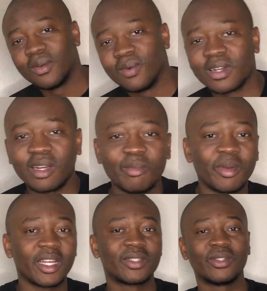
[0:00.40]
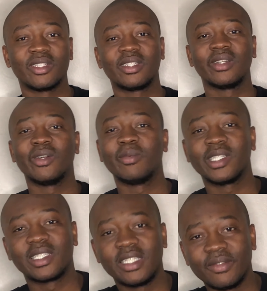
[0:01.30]
Welcome back to the Serious
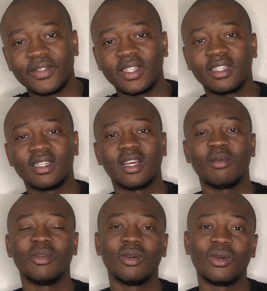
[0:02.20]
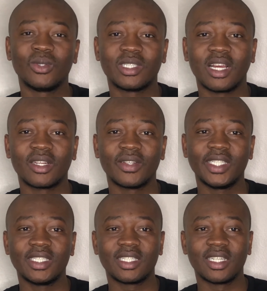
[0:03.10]
TV. I'm your host,
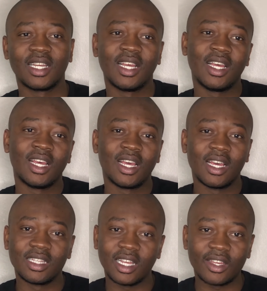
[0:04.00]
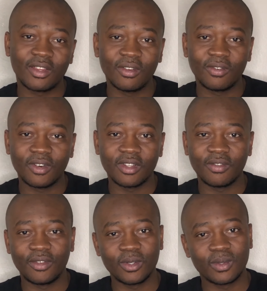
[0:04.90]
Hungries. Thank you for the
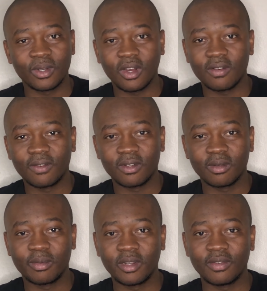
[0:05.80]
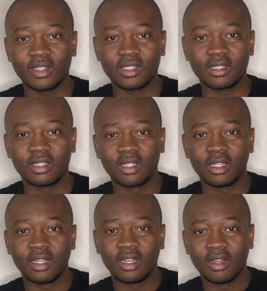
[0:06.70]
views you got for the previous
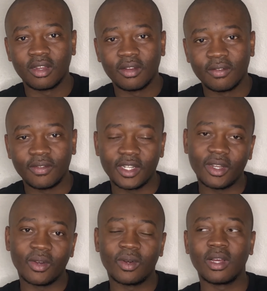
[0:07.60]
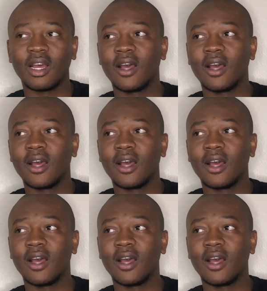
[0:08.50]
video.